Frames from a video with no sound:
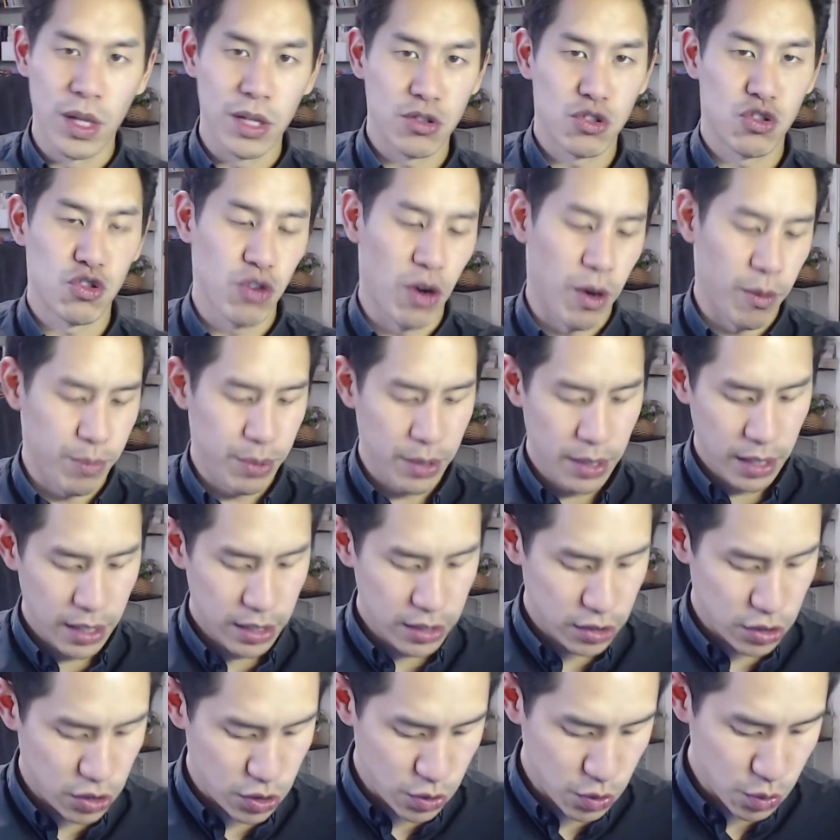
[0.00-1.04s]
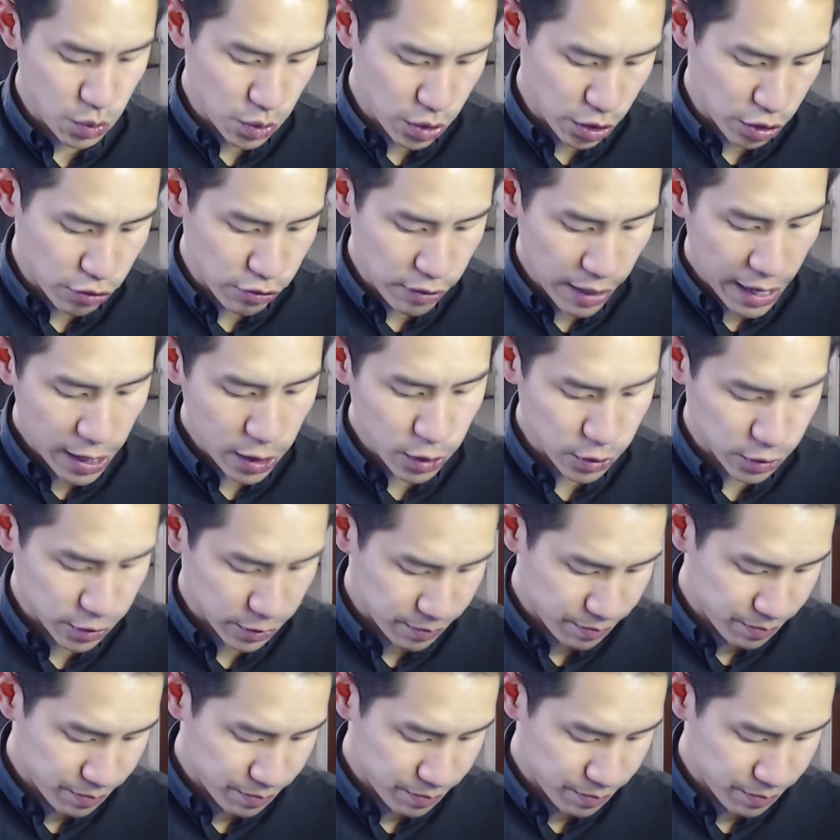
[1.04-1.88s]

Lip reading: drop to the ground.